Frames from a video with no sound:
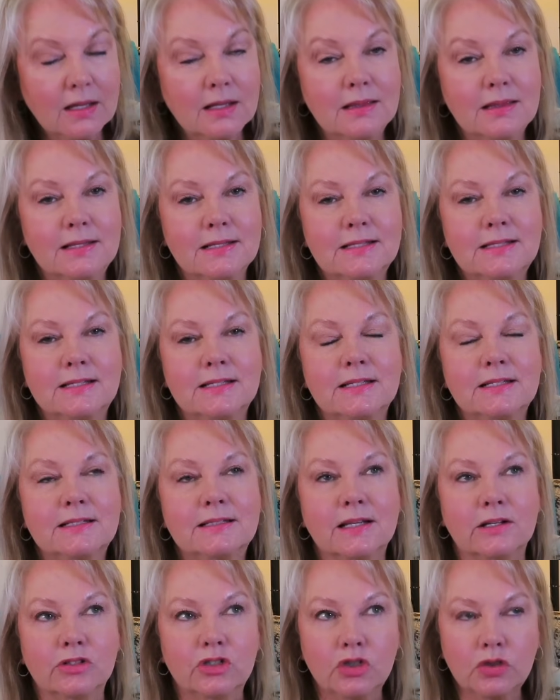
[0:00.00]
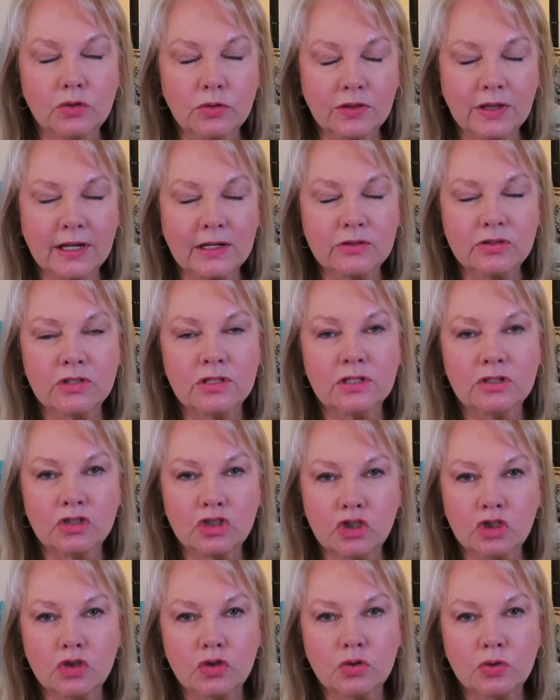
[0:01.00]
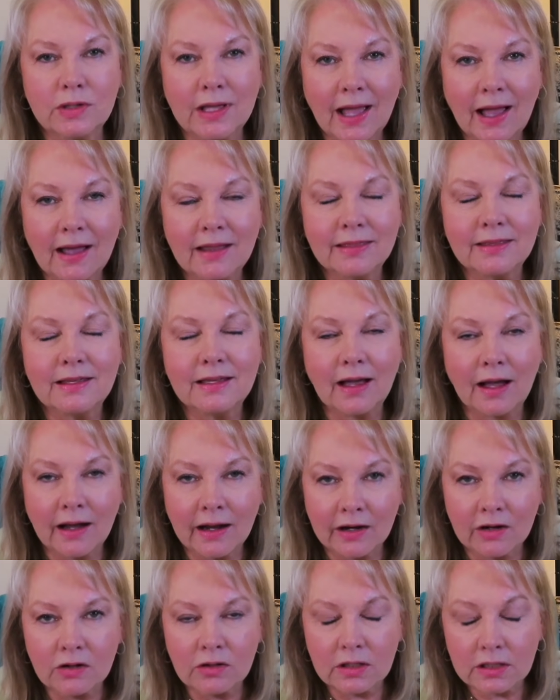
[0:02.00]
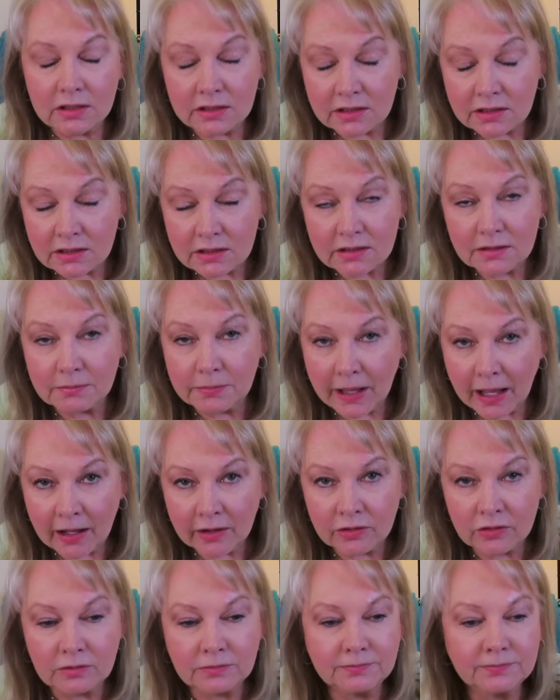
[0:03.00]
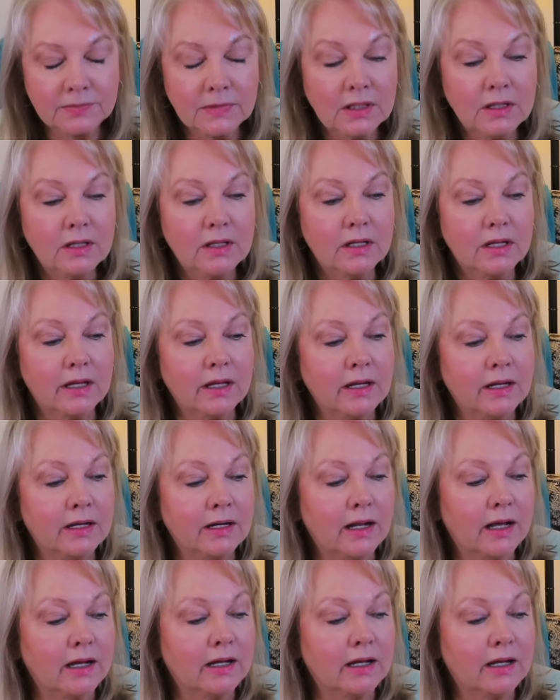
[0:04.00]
This is a 2002 Kathy Ireland pattern, and